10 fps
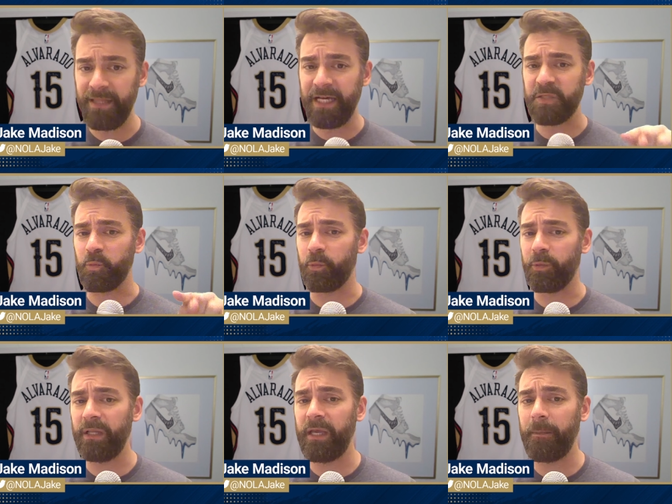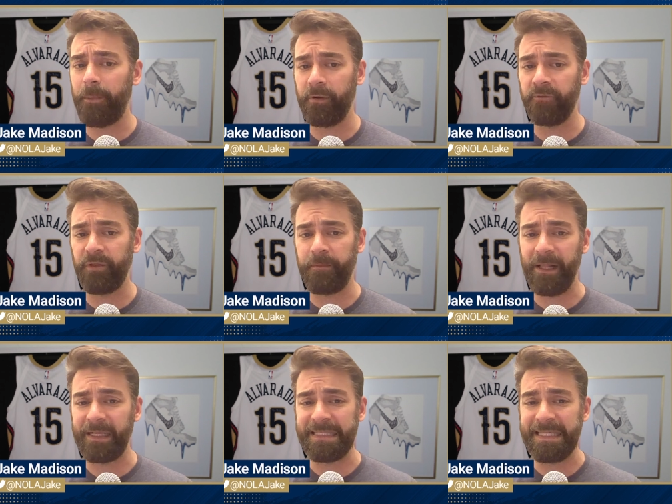and that's really important for the
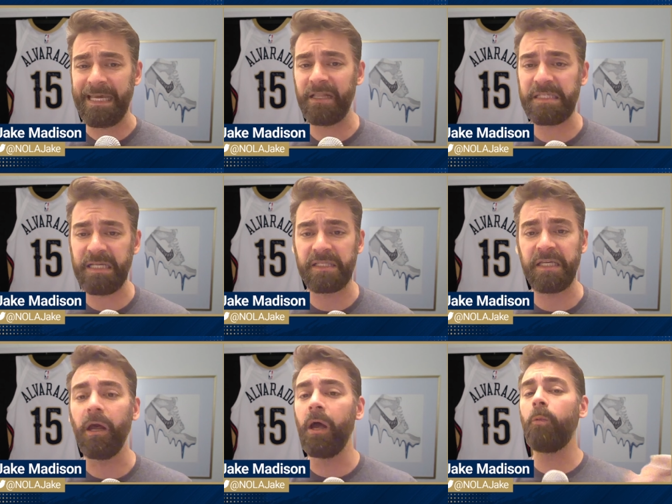Pelicans getting the sixth seed.